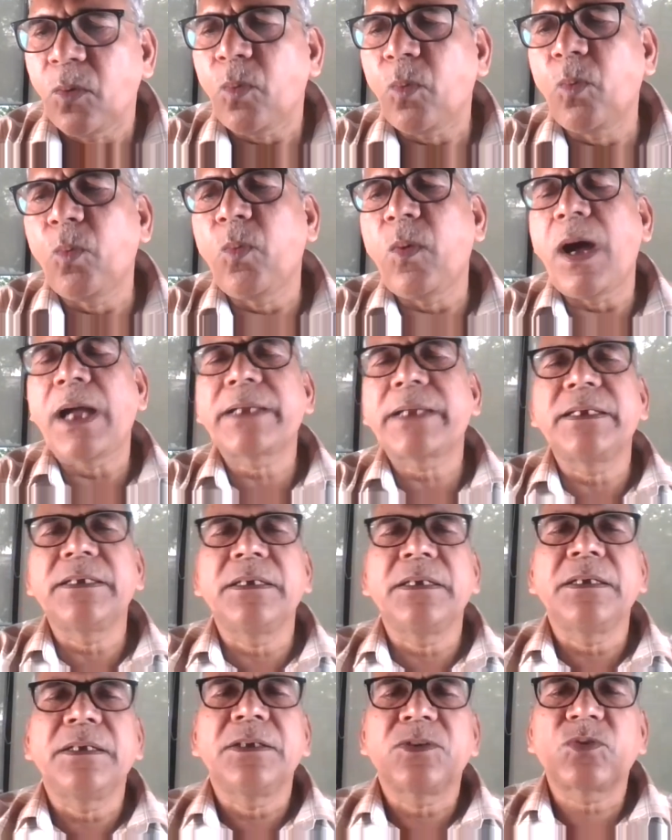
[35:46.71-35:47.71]
walking
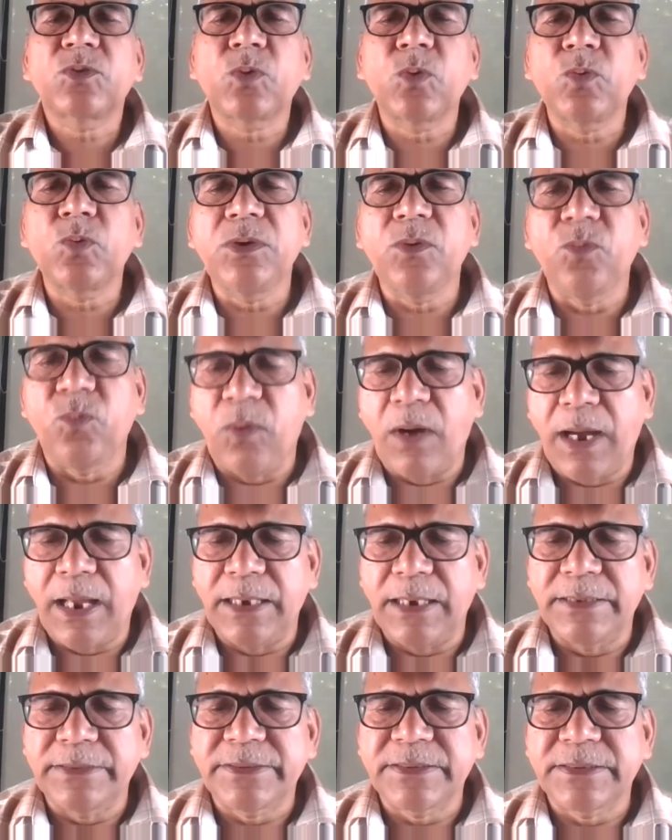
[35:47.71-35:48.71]
through the
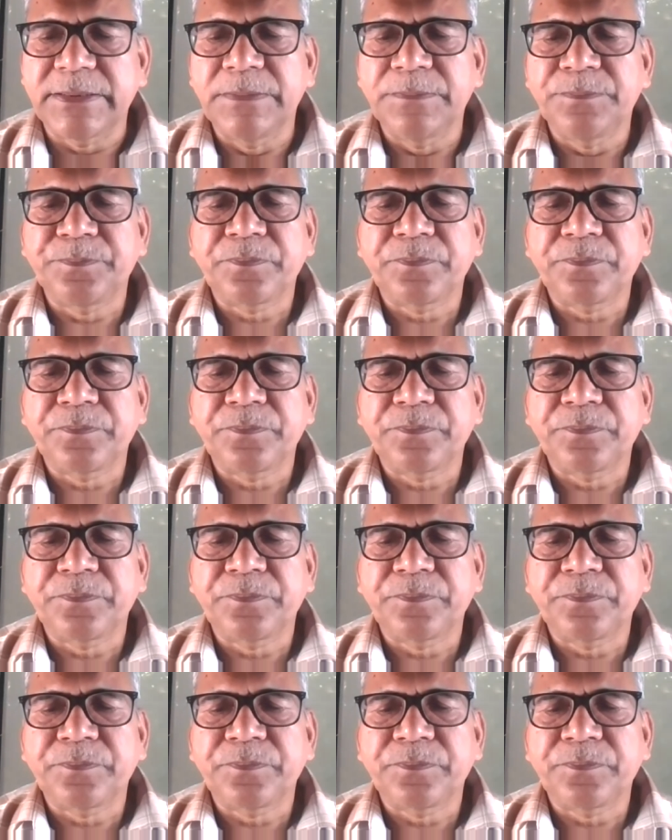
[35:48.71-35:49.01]
walls.